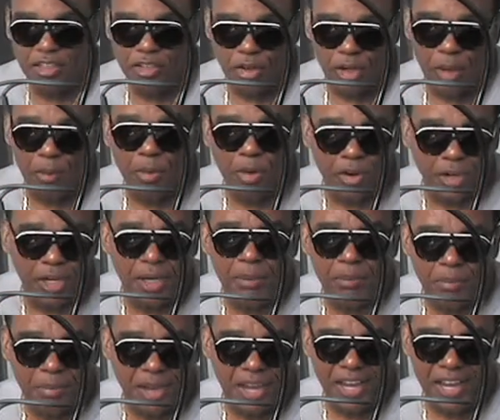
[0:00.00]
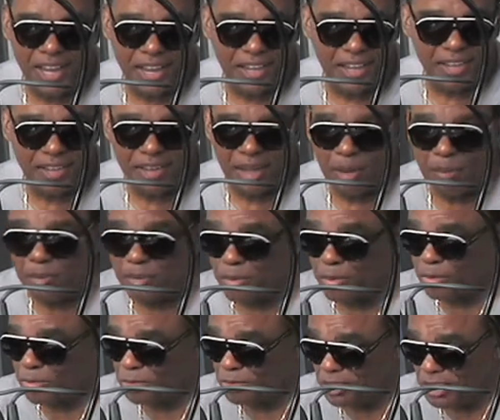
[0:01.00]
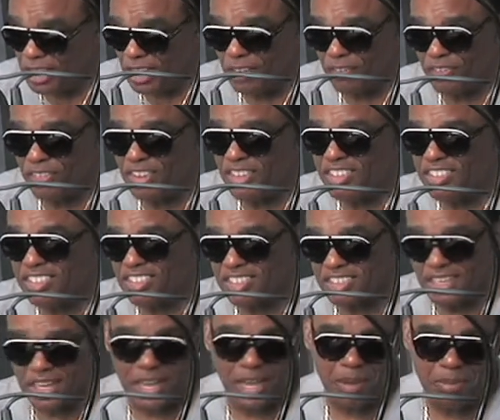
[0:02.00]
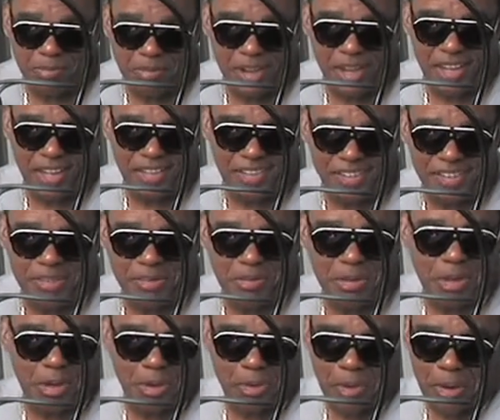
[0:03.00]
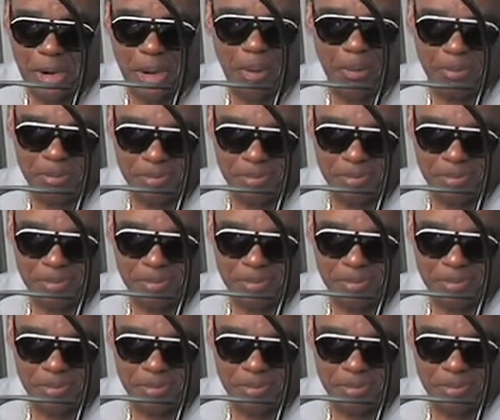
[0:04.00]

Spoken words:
I'm going to come by. I'm going to definitely stop by here. We're going to rap.